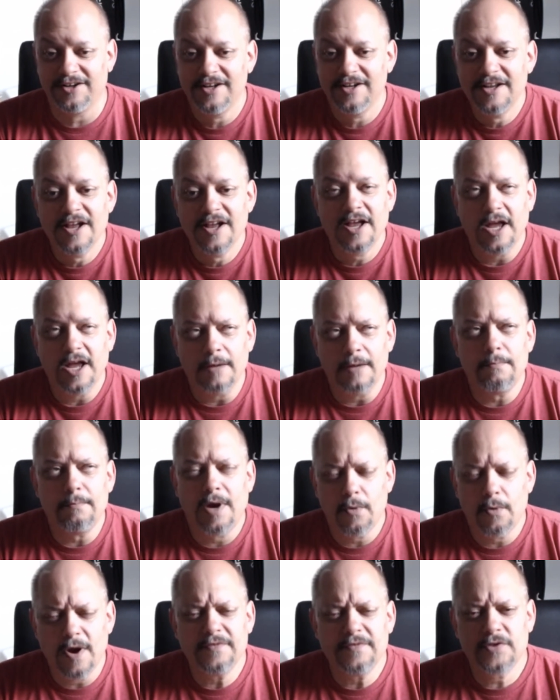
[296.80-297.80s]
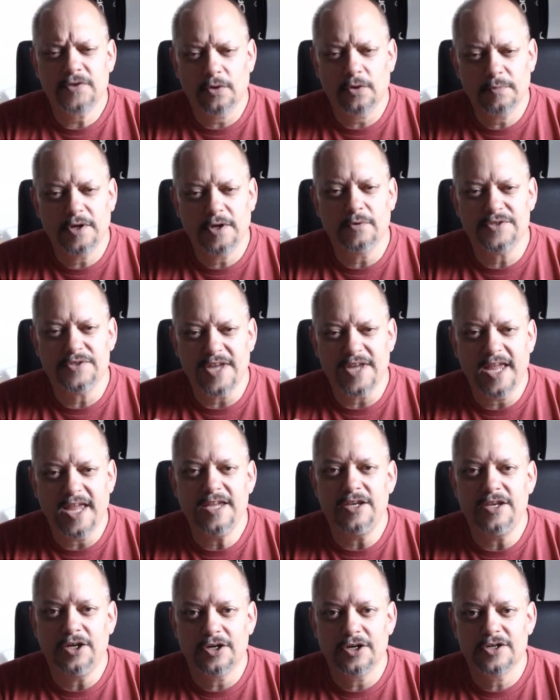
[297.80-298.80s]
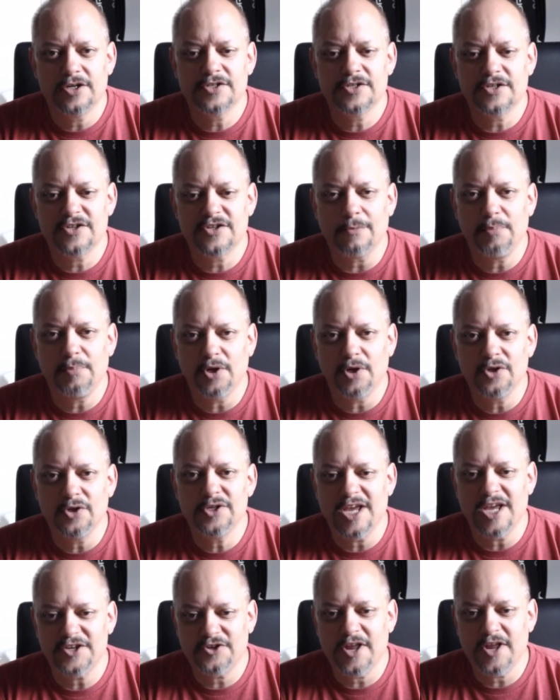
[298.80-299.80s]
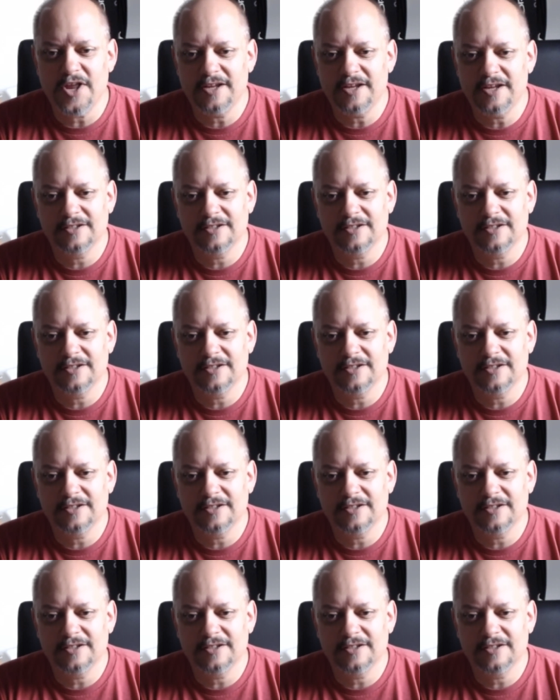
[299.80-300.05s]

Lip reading: My wife told me it was 8 years is the build yesterday.